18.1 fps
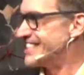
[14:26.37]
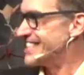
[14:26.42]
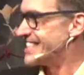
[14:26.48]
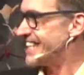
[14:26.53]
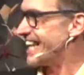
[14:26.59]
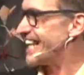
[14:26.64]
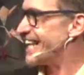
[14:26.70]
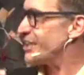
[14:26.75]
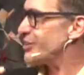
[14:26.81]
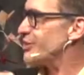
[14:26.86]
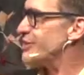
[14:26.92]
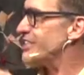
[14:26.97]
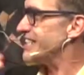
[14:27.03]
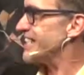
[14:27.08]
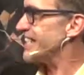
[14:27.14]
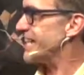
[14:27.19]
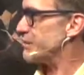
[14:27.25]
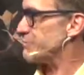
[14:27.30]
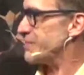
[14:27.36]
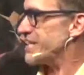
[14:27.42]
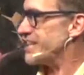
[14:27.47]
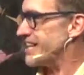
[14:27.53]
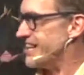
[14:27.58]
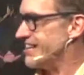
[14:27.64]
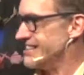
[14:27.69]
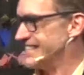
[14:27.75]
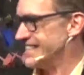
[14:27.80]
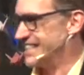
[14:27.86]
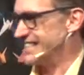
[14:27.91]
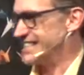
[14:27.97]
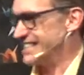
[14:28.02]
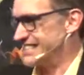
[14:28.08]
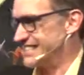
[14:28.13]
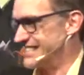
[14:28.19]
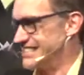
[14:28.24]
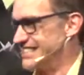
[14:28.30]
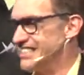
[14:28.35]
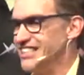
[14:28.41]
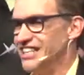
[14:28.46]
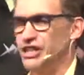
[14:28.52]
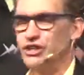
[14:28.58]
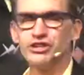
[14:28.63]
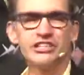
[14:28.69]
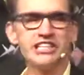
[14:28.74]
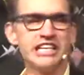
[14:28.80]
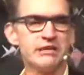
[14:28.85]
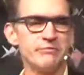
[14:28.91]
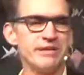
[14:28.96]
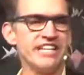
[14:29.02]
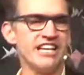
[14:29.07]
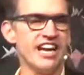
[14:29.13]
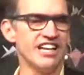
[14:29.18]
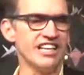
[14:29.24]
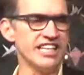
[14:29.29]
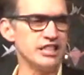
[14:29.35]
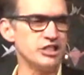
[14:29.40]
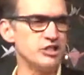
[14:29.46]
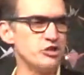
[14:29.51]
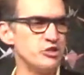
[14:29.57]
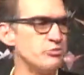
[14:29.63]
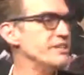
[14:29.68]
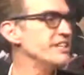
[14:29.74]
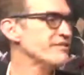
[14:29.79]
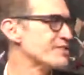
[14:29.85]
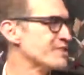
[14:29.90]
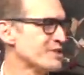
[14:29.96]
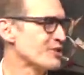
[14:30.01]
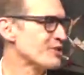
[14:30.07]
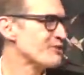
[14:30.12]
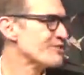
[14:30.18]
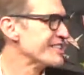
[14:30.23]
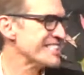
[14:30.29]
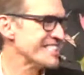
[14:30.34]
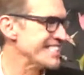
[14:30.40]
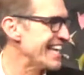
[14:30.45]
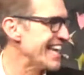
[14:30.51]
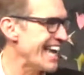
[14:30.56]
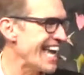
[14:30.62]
that I couldn't get beyond it. I couldn't get beyond it to be of service to